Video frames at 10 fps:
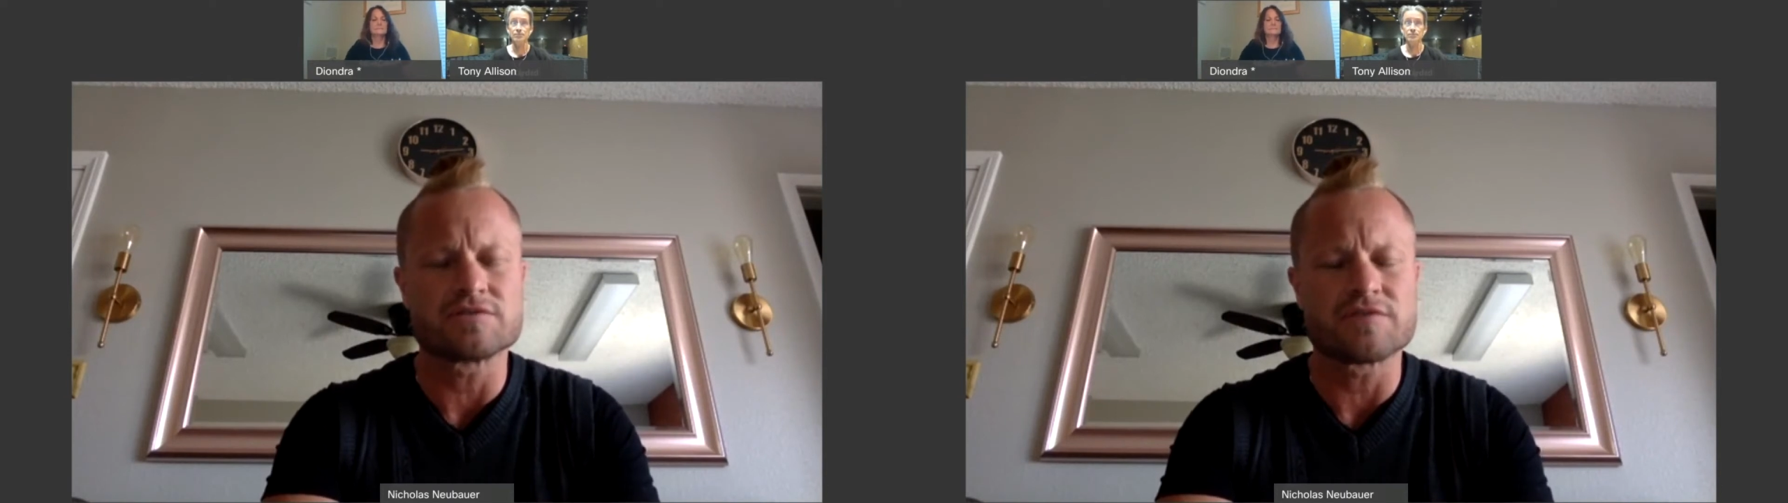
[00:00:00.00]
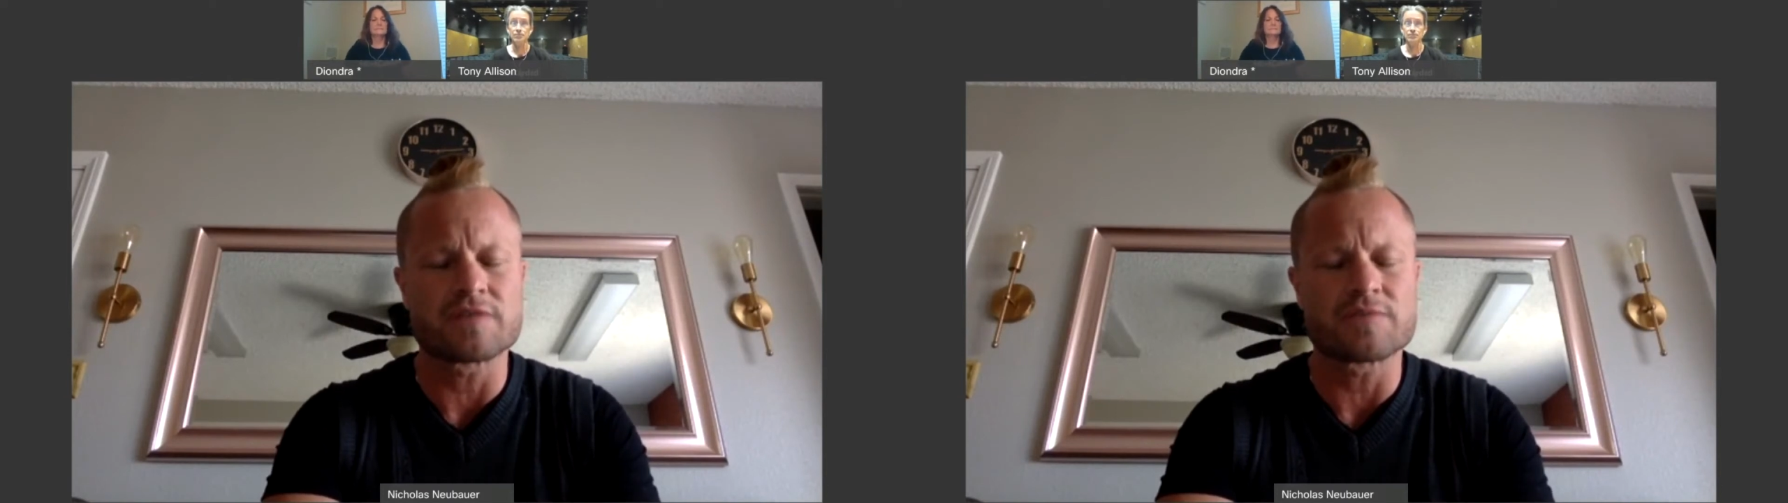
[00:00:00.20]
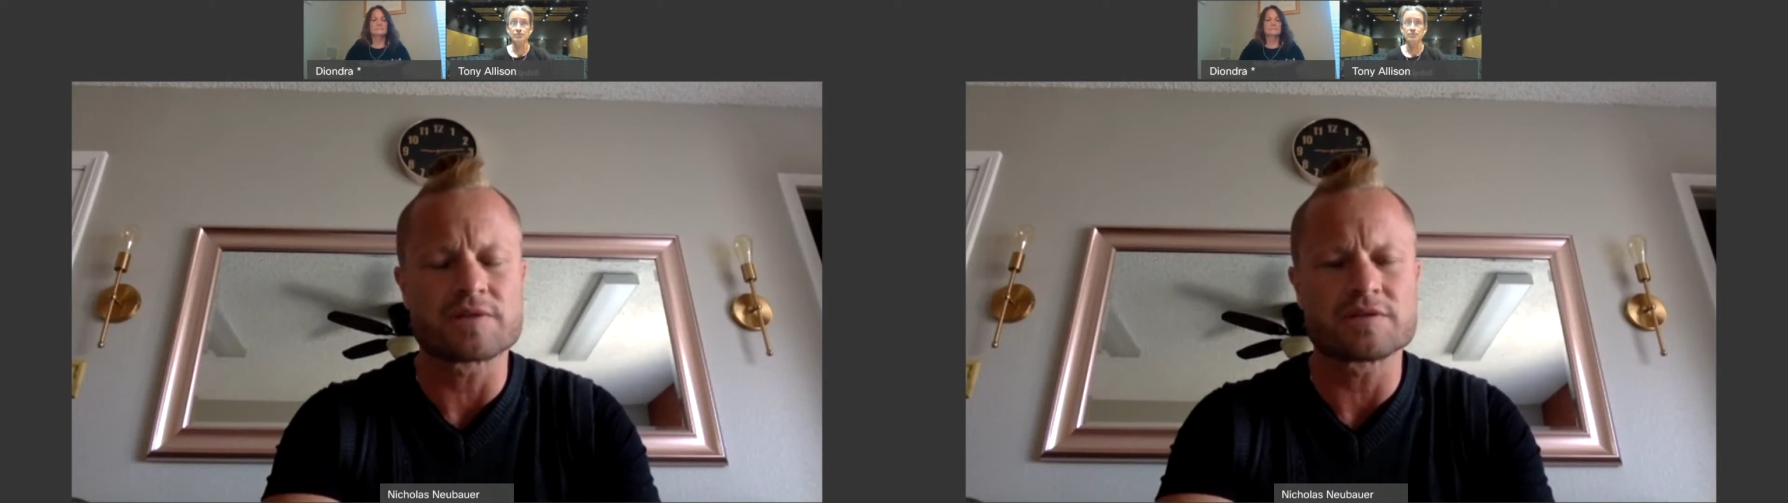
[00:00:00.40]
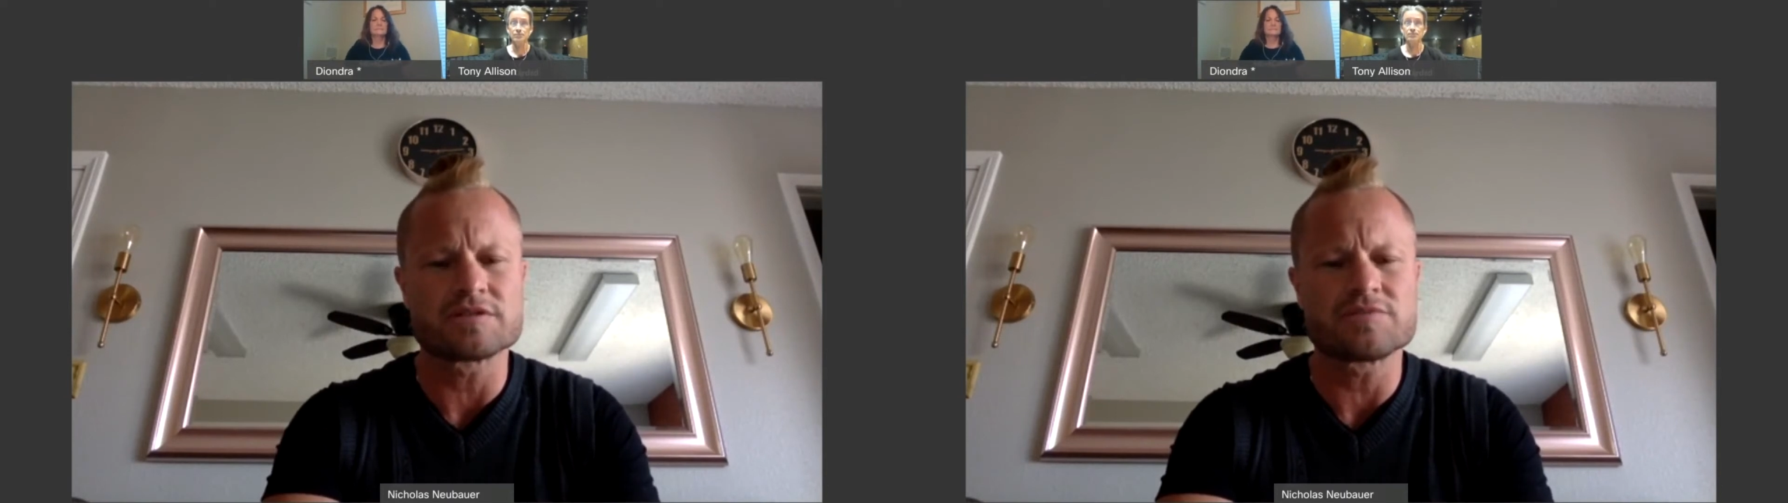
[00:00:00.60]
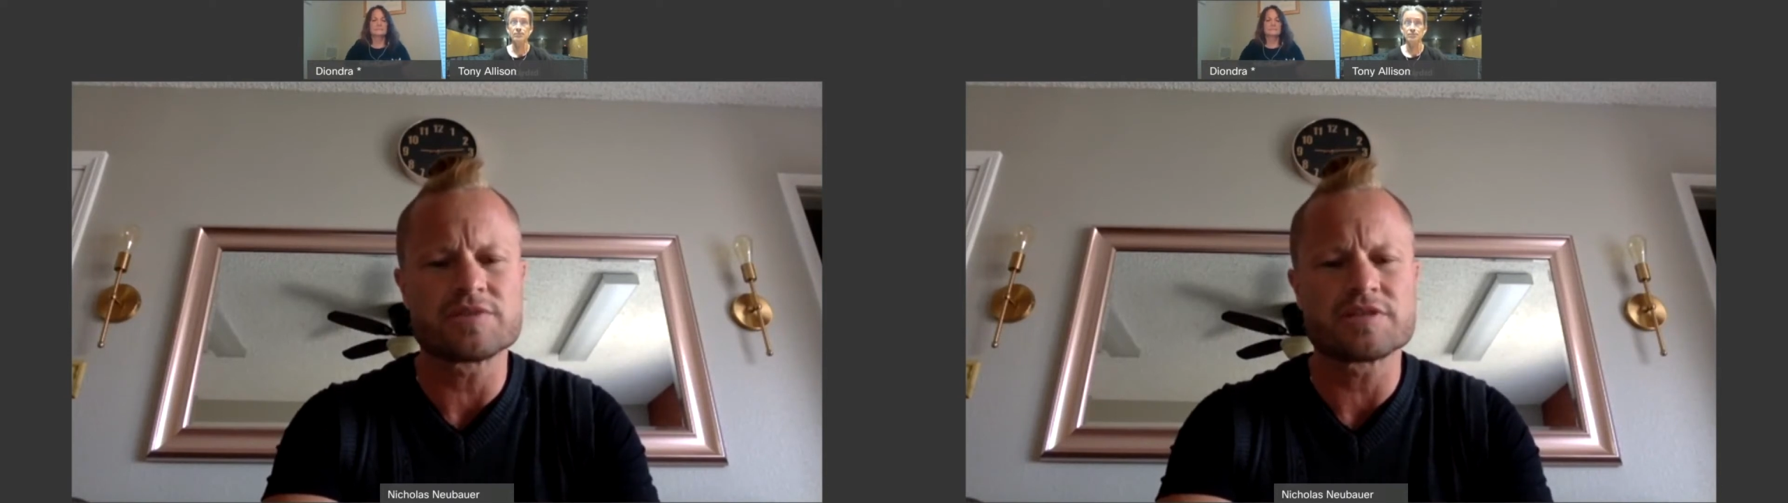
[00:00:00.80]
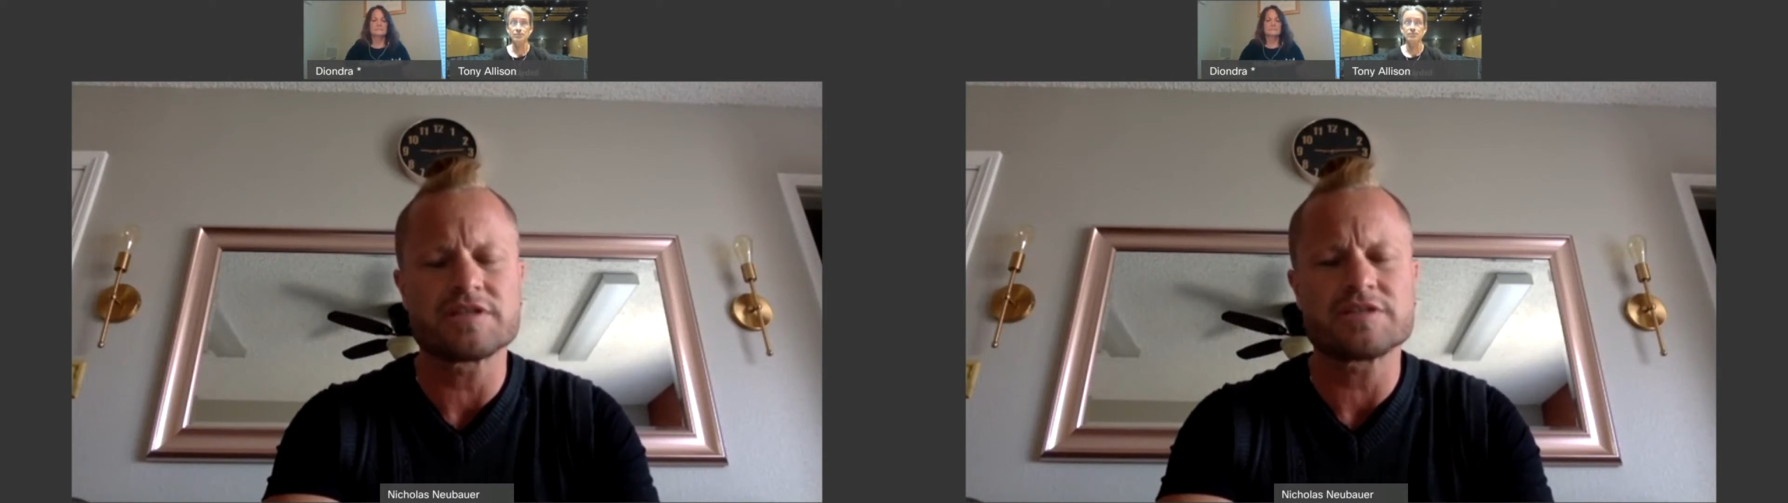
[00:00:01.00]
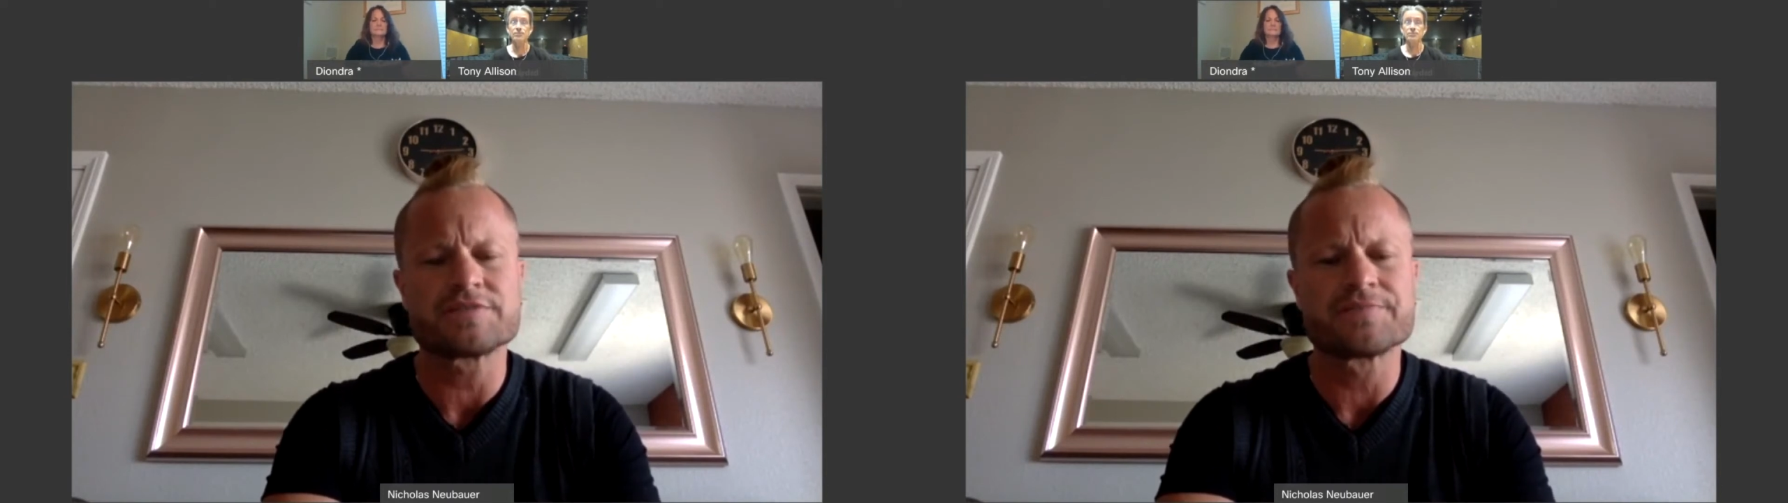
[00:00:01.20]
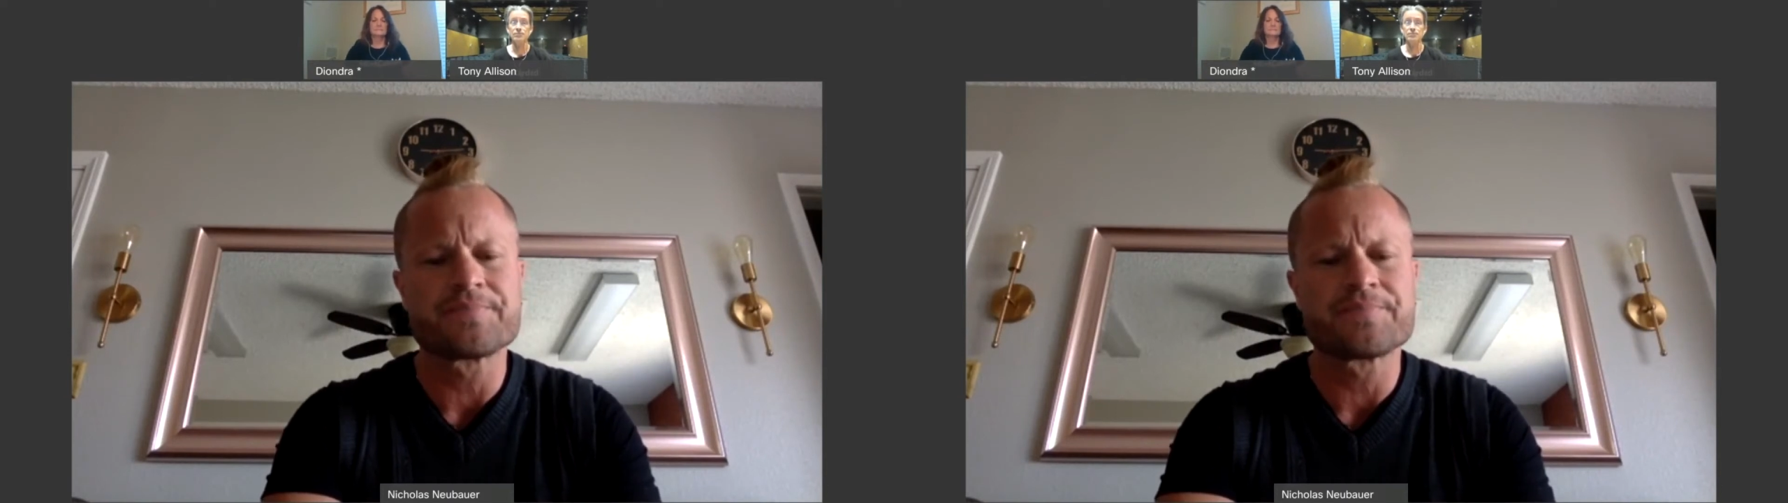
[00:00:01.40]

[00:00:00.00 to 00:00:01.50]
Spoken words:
developmental disabilities.